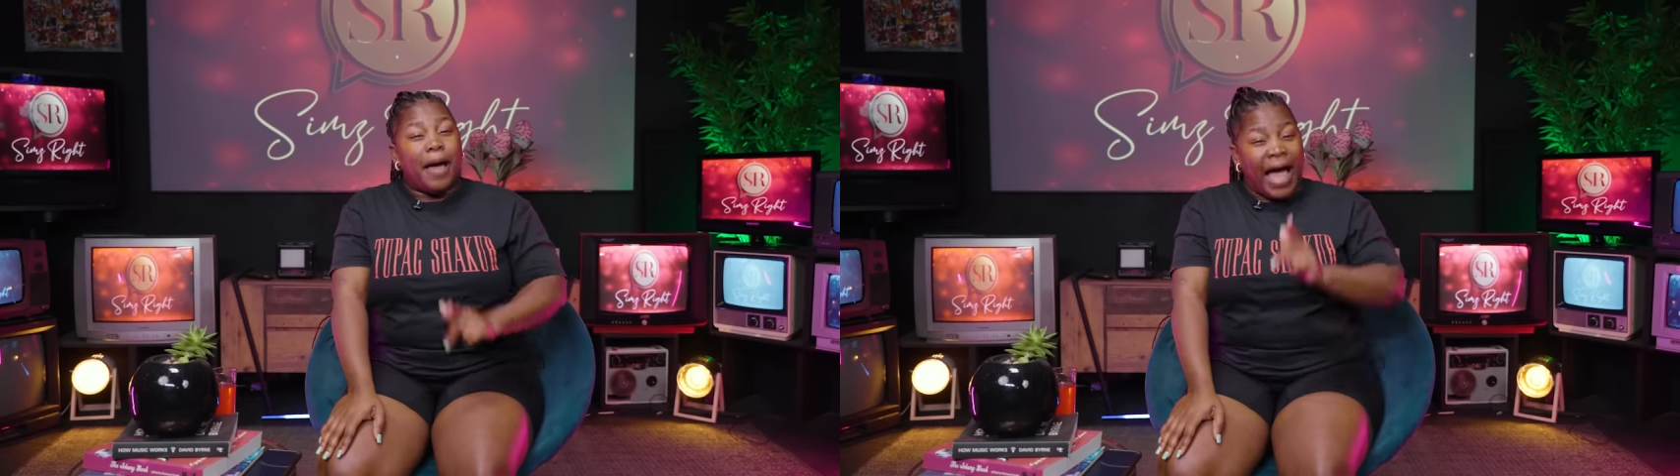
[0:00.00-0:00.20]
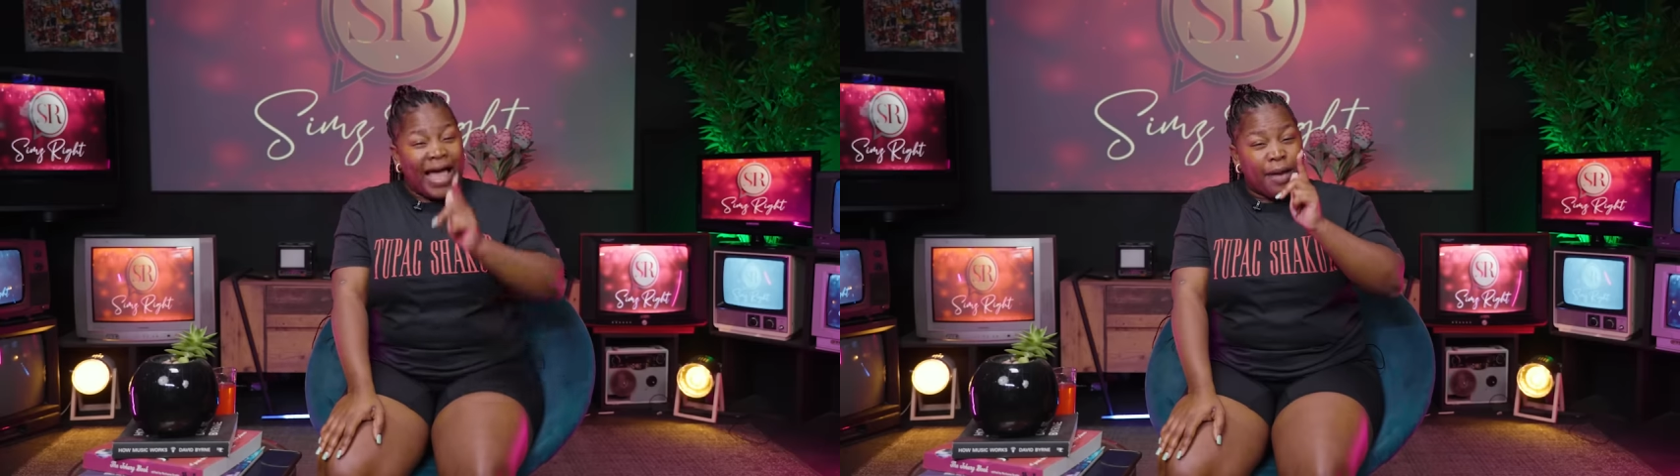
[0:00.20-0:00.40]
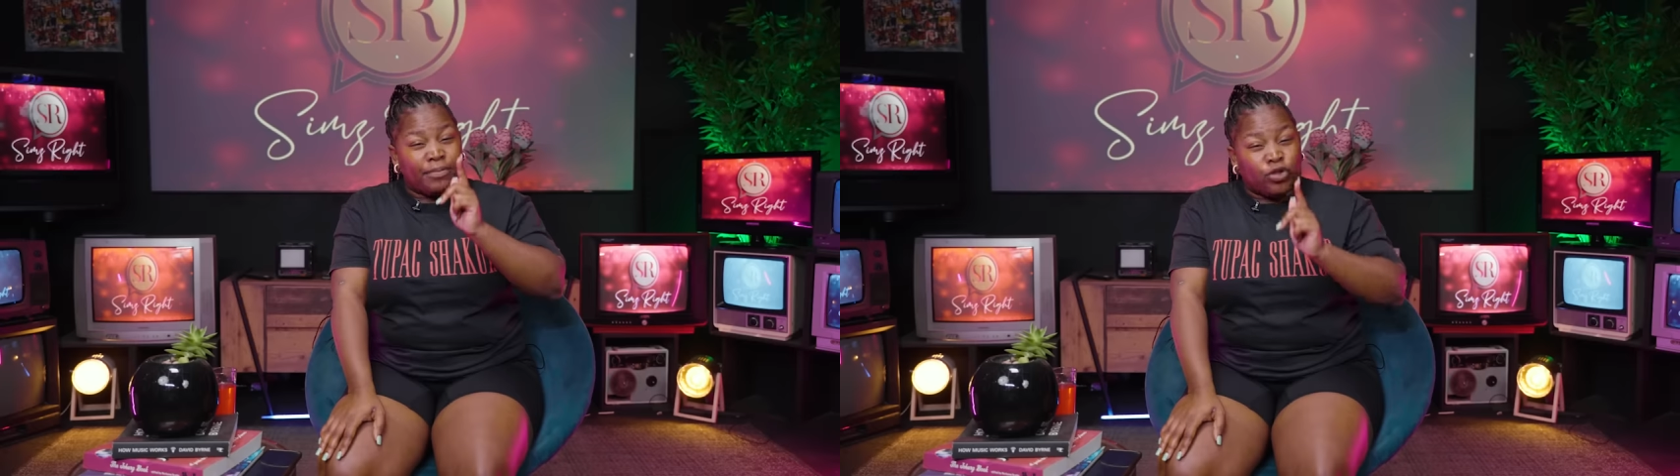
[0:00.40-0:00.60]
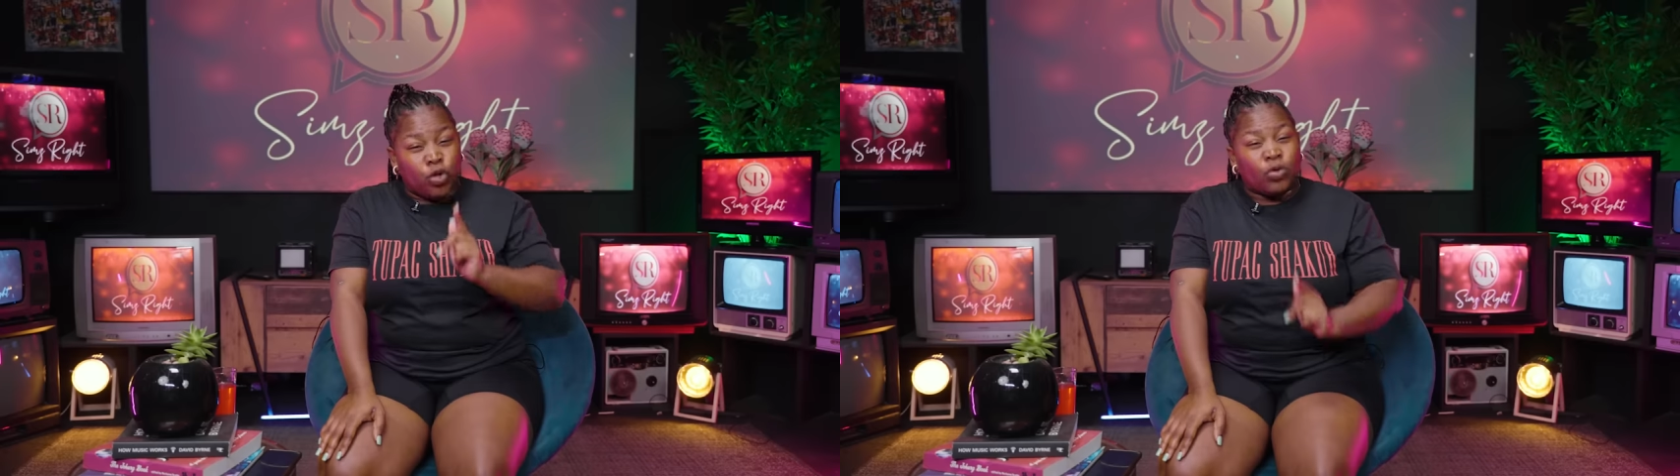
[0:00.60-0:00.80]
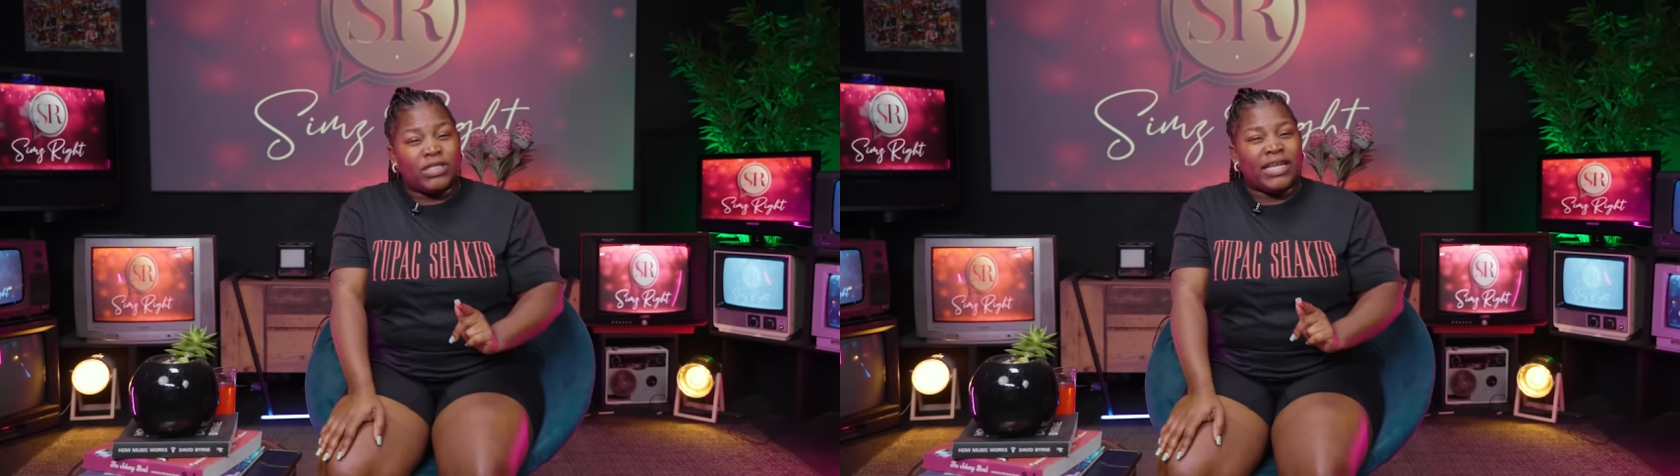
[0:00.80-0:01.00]
I am
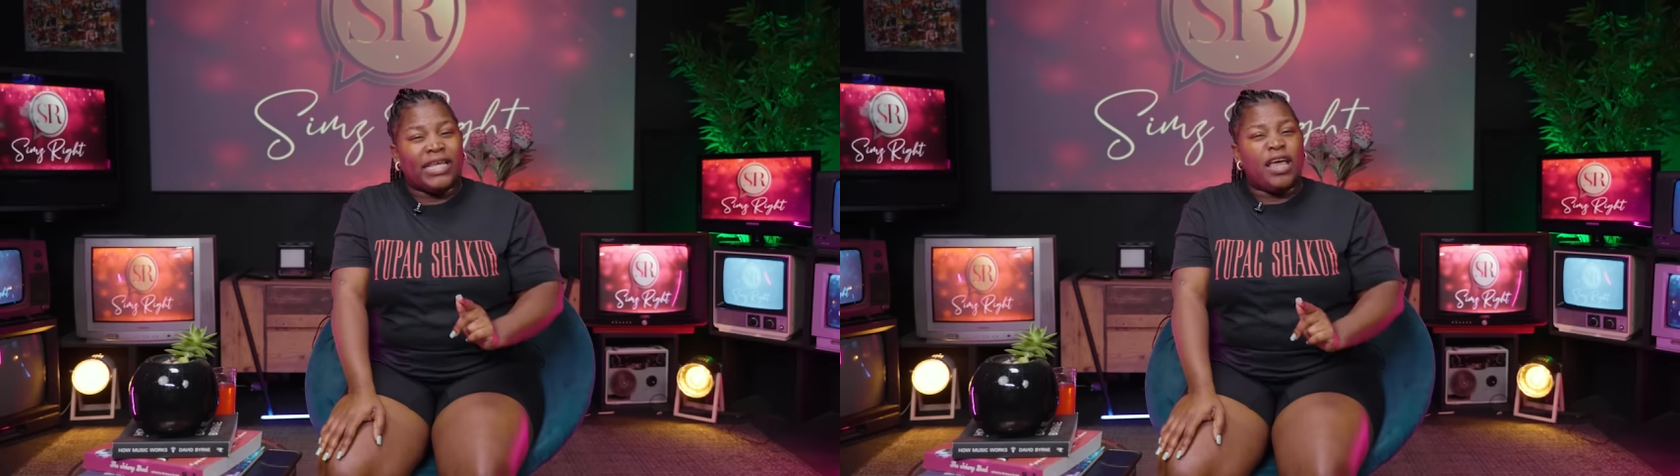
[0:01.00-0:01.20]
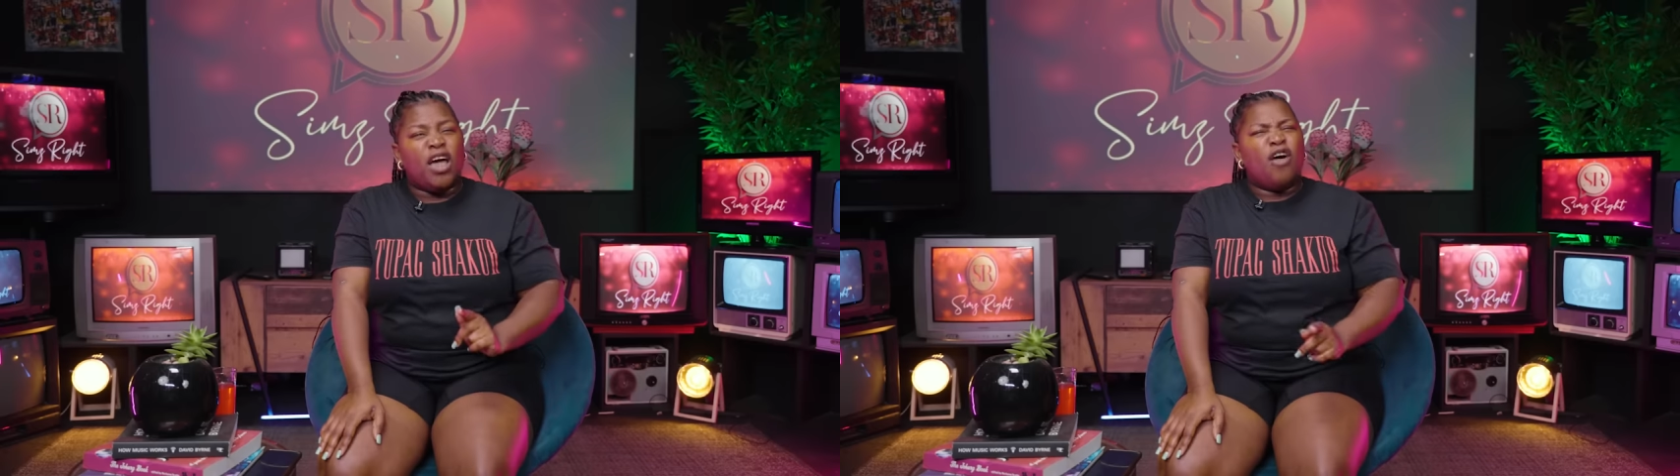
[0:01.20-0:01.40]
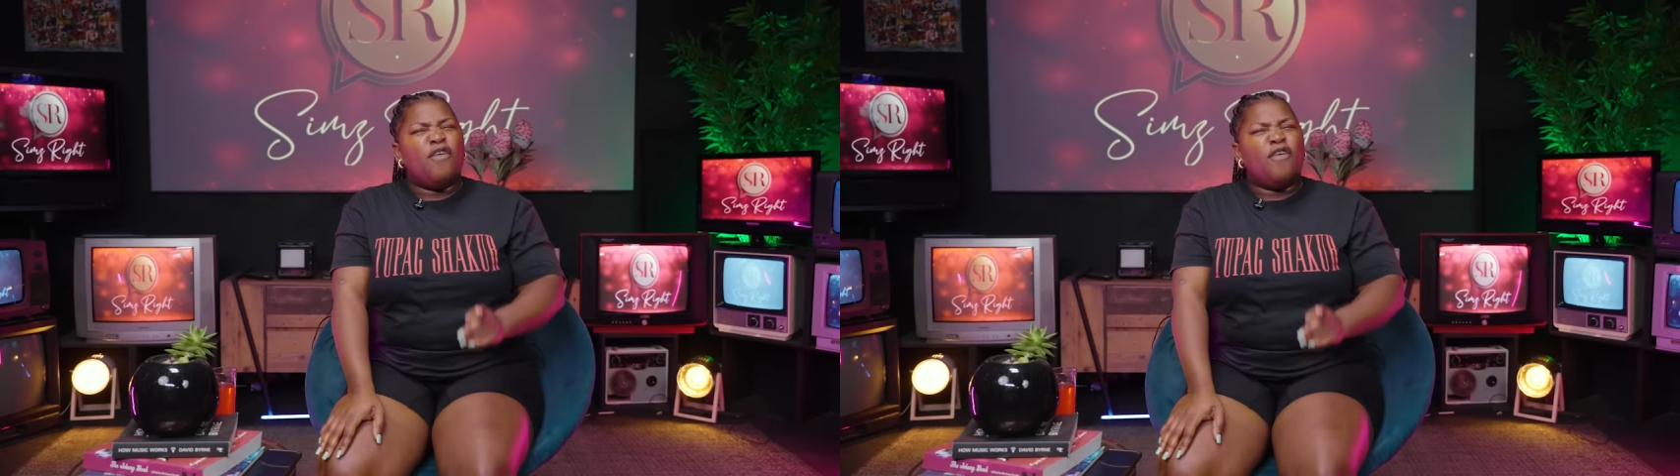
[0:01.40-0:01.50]
totally,